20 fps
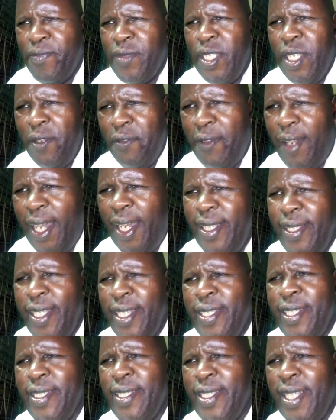First,
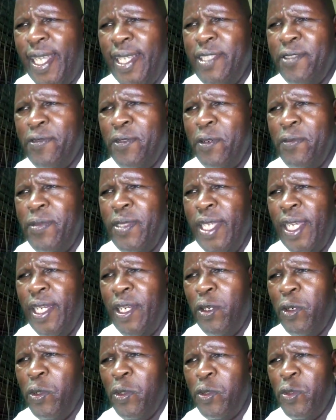it starts from
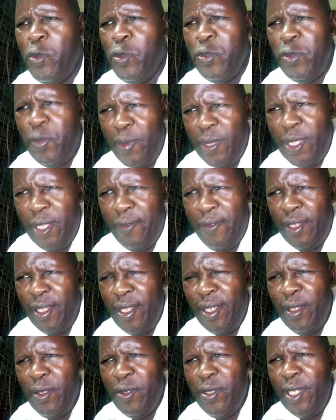general to specific.
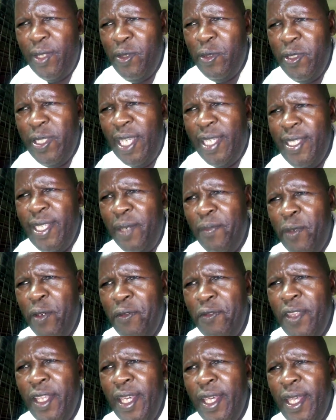So those are some
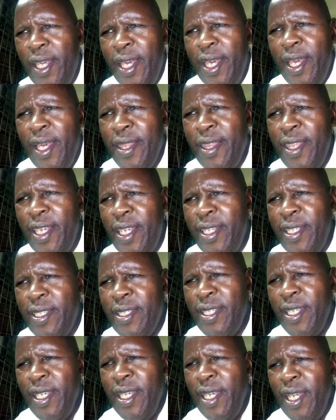of the
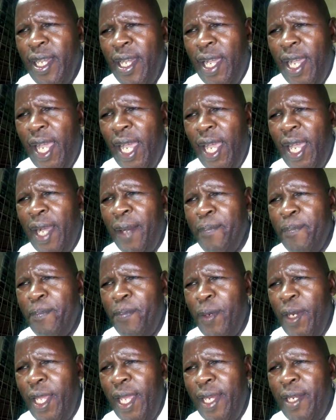things
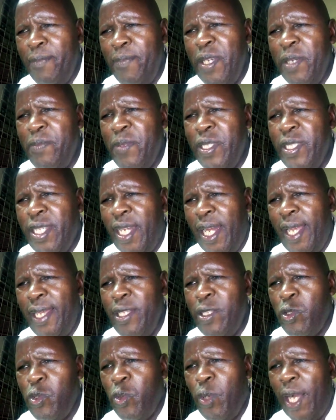Brian may be
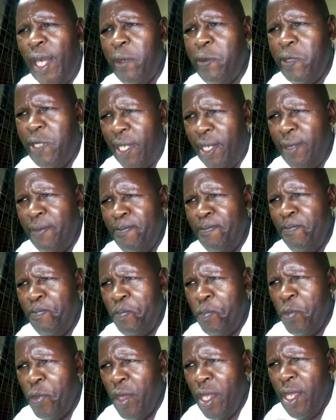trying to counter,
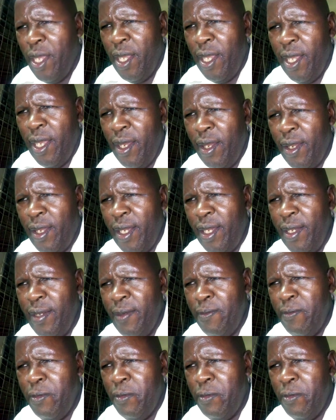okay?